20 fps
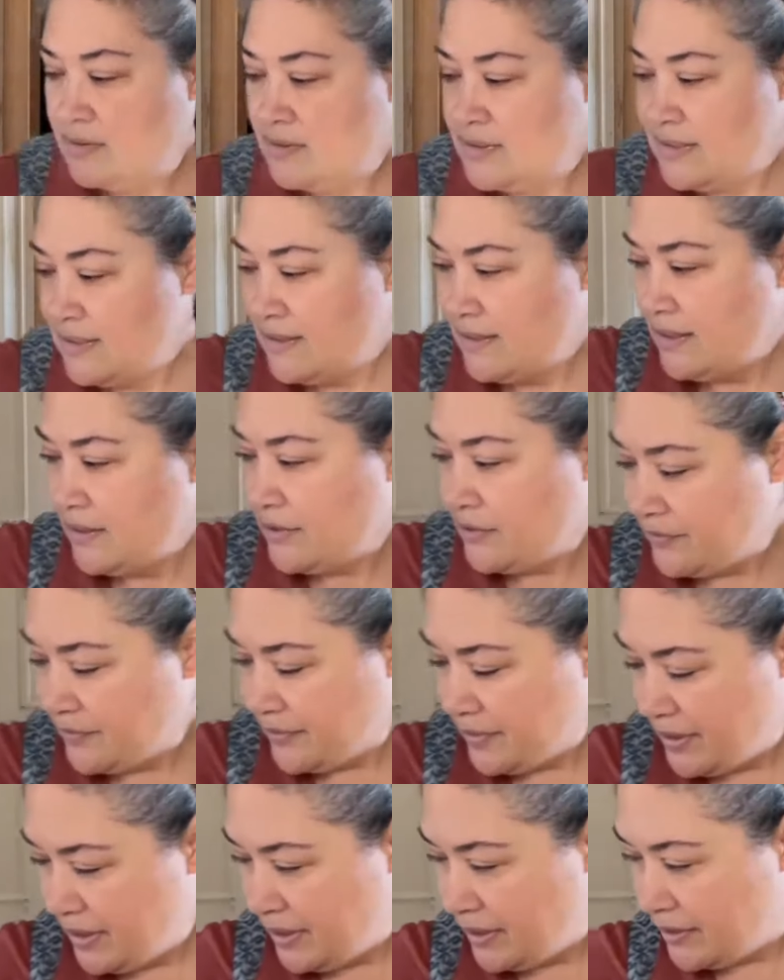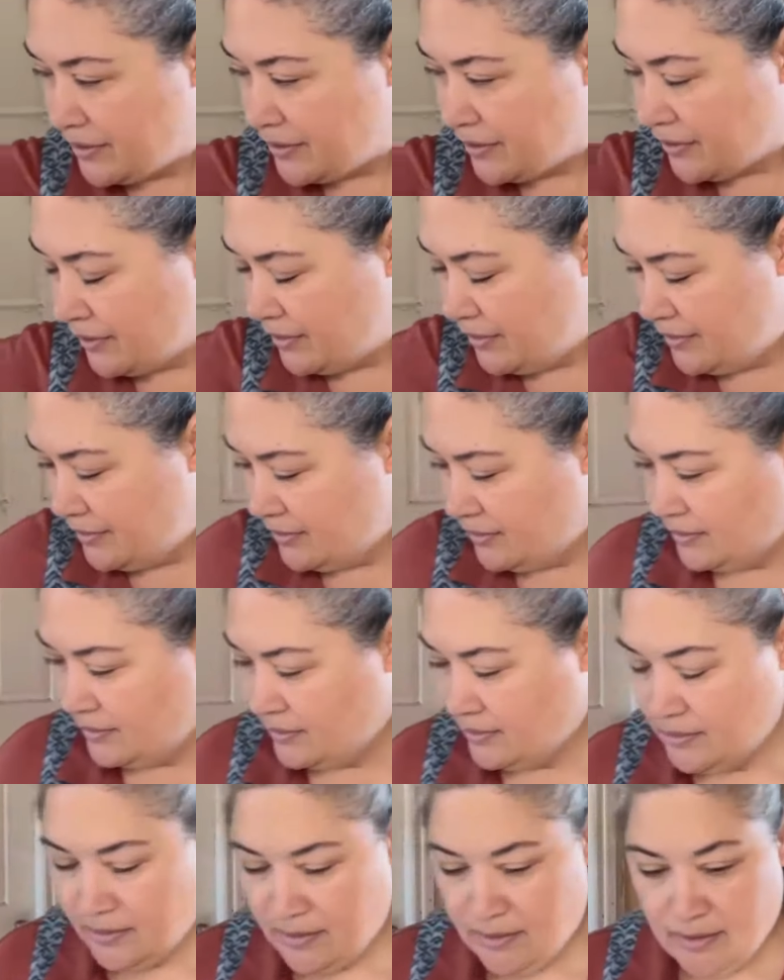Set that over here.
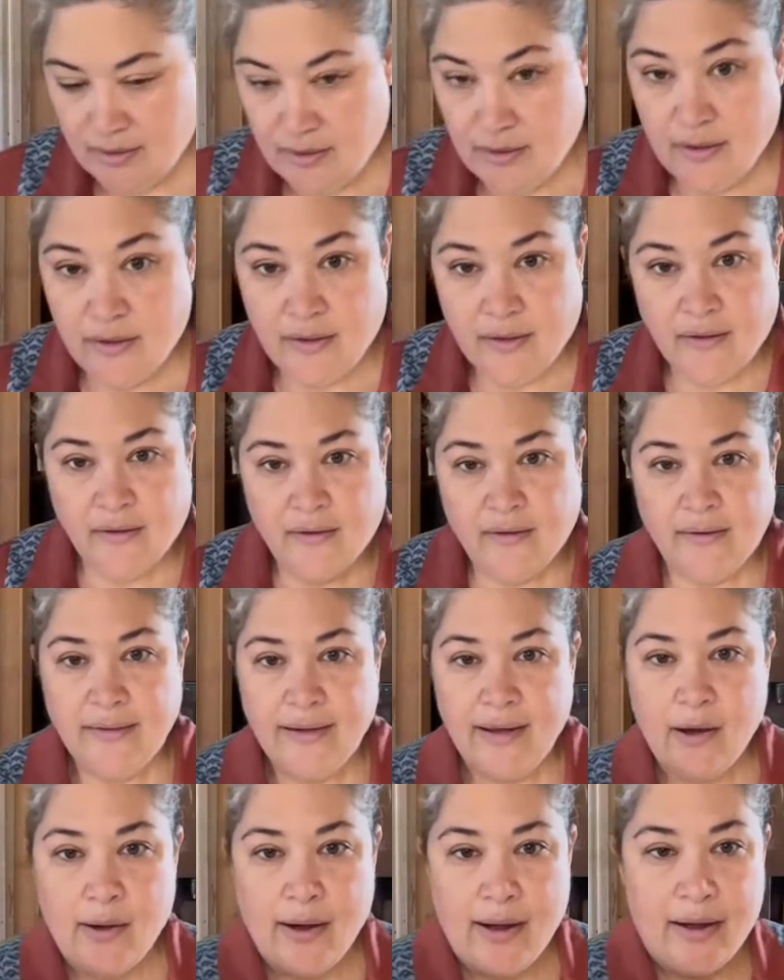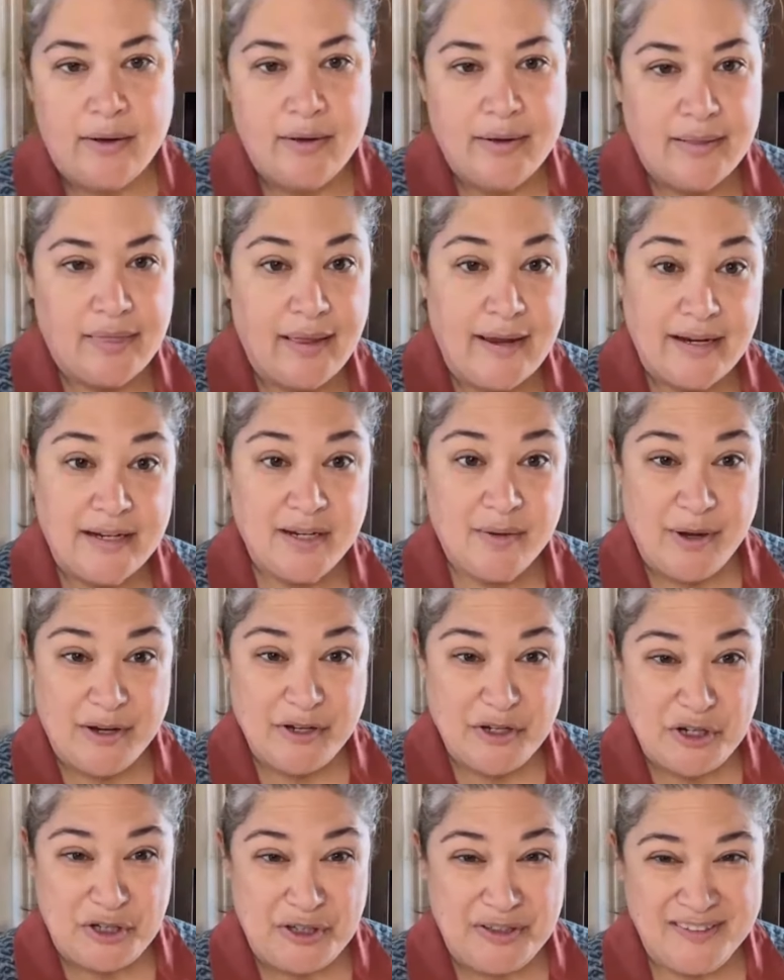Now I always like to
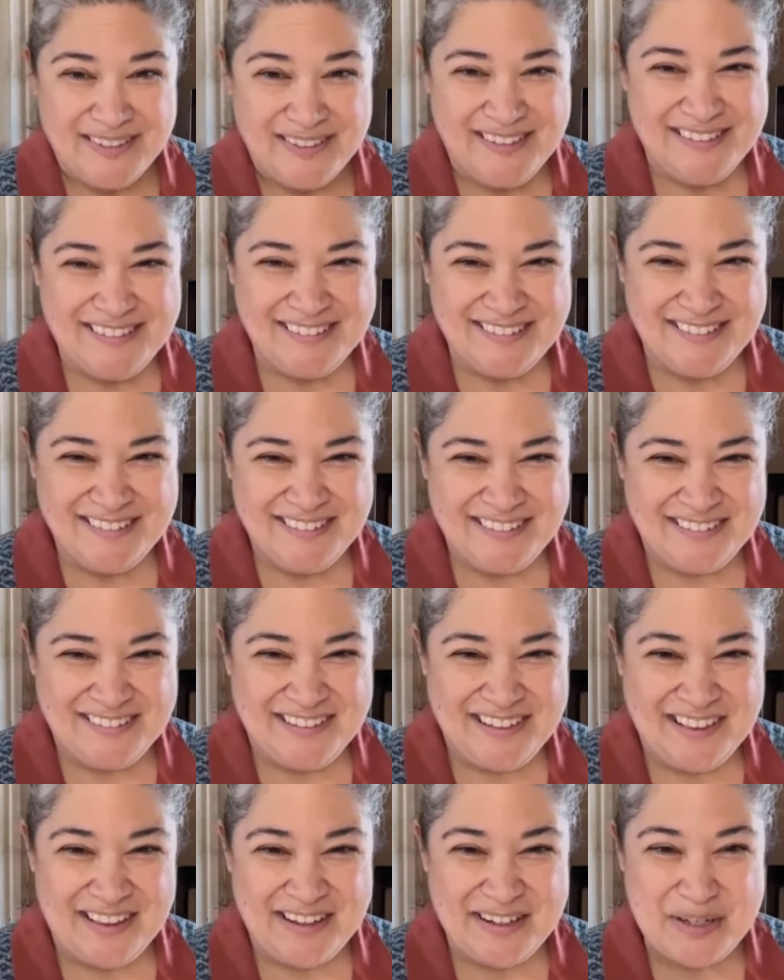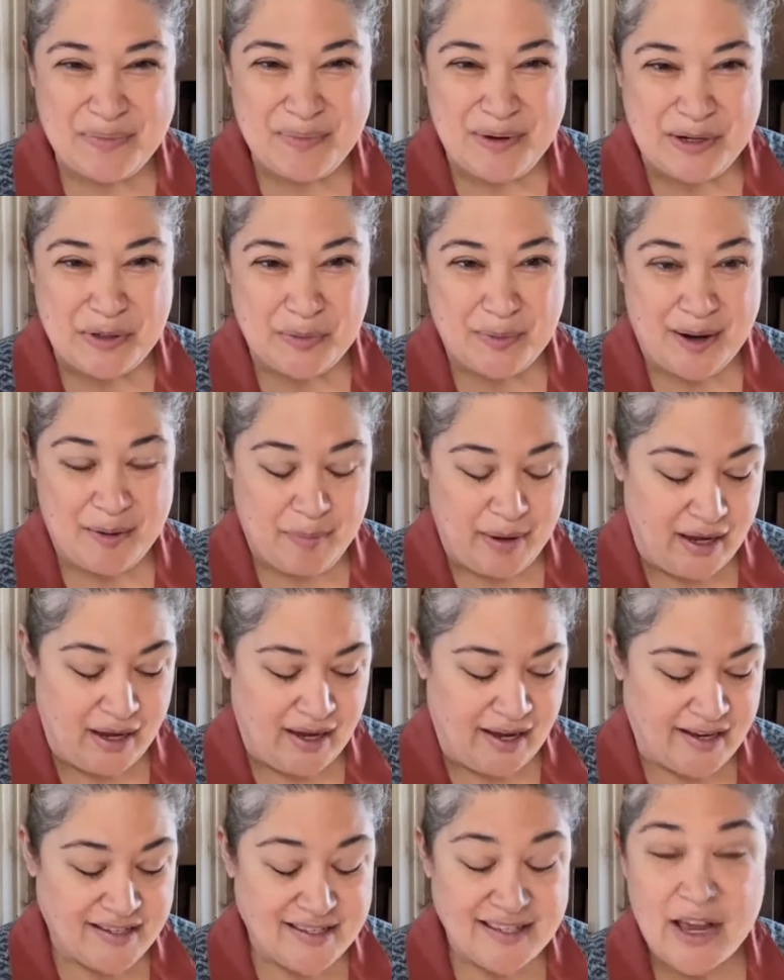measure. I like to measure my
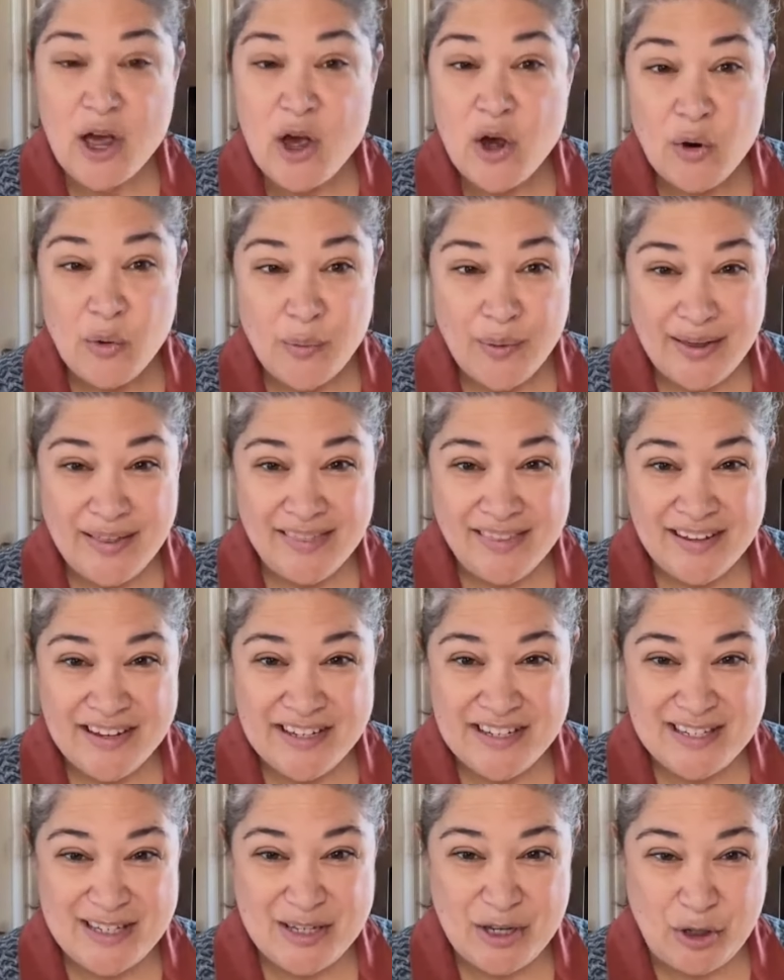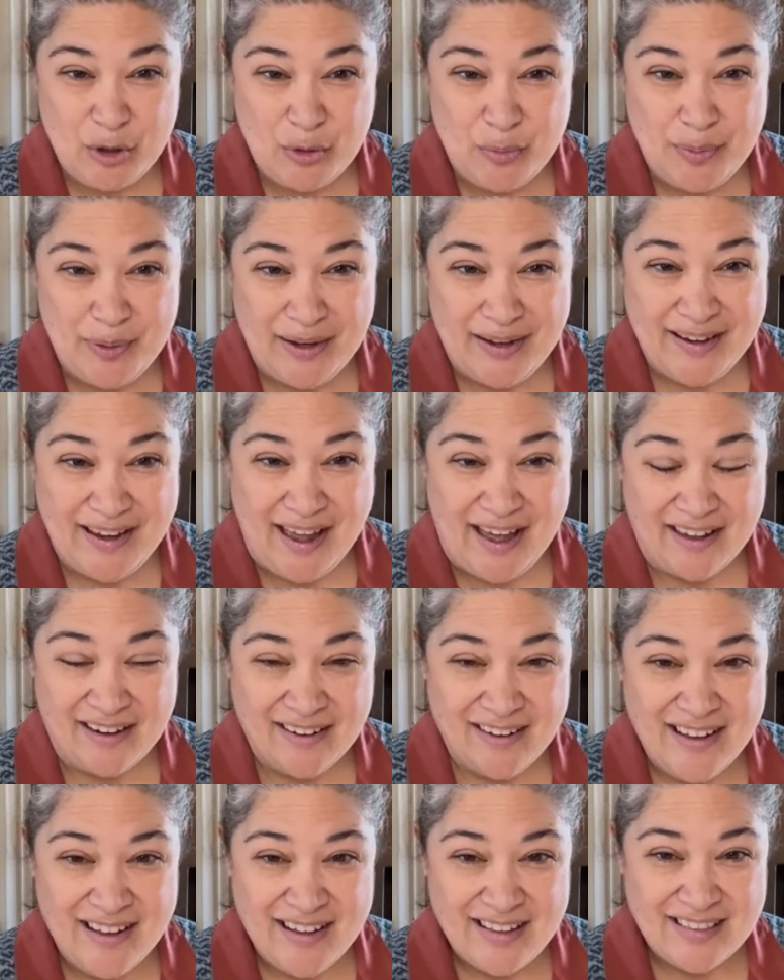pancakes with a scoop.
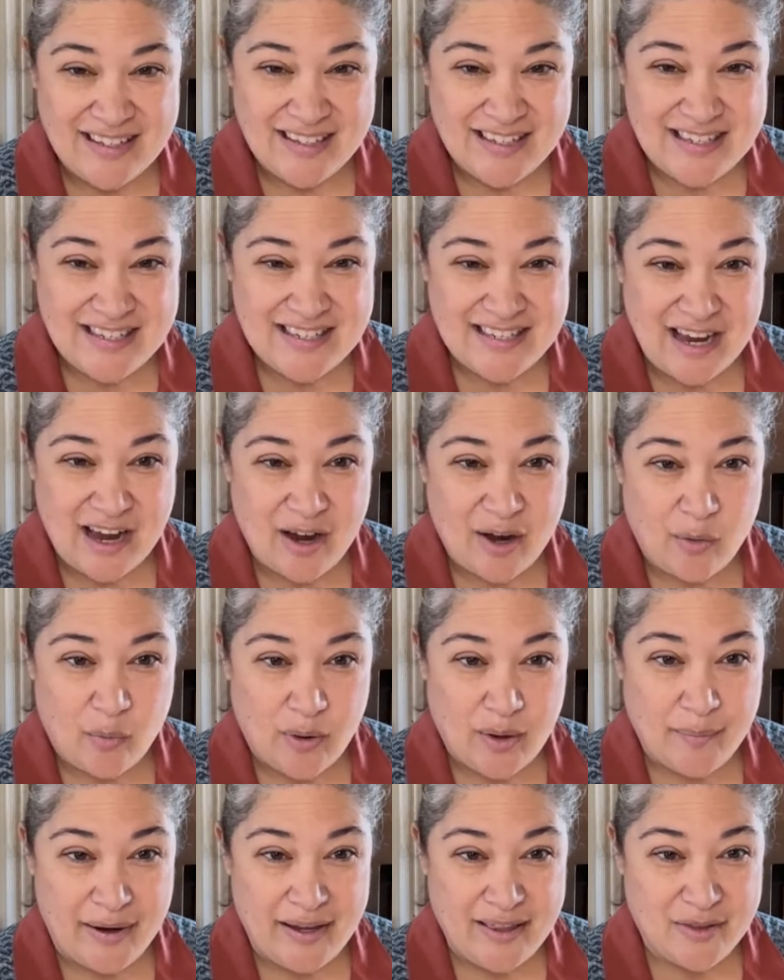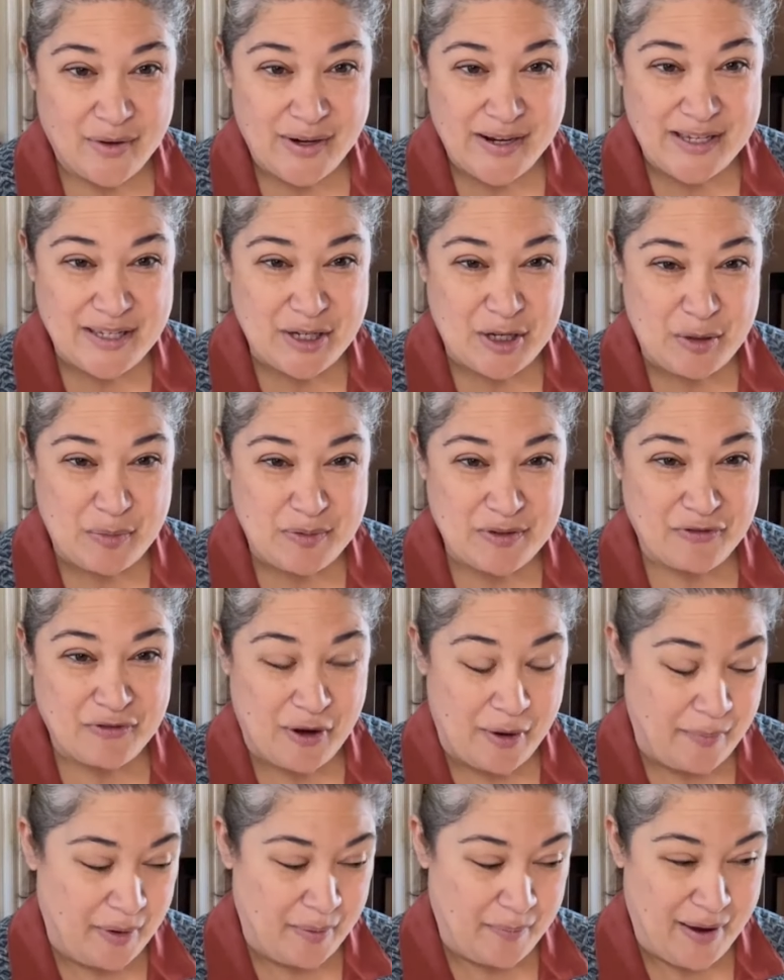Again, this is one of my 3 scoops
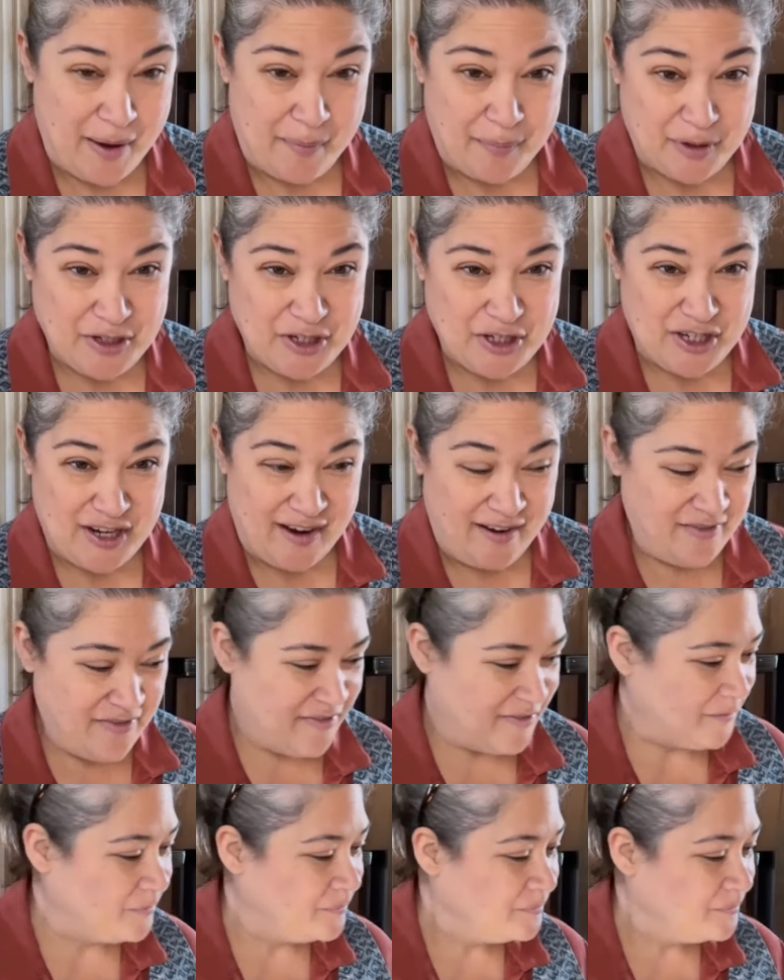from Pampered Chef.